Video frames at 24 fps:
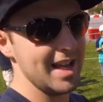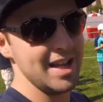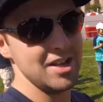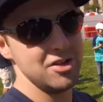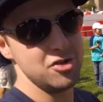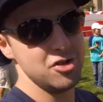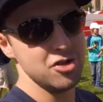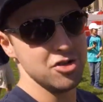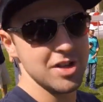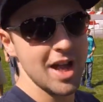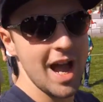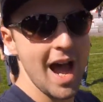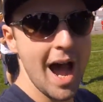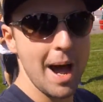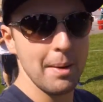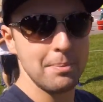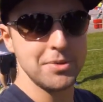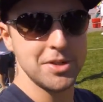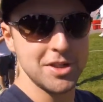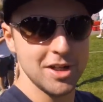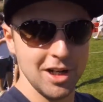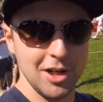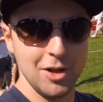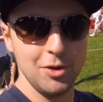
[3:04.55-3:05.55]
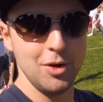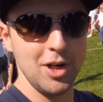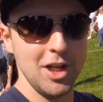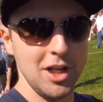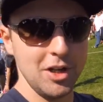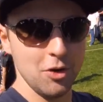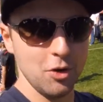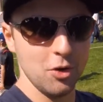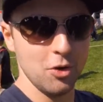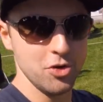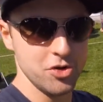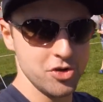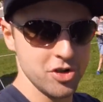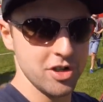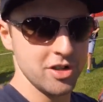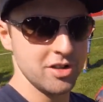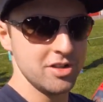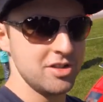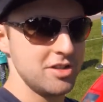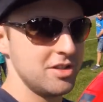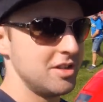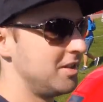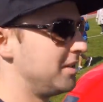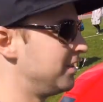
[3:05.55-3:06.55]
is just absolutely
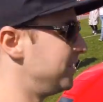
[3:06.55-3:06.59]
gorgeous. So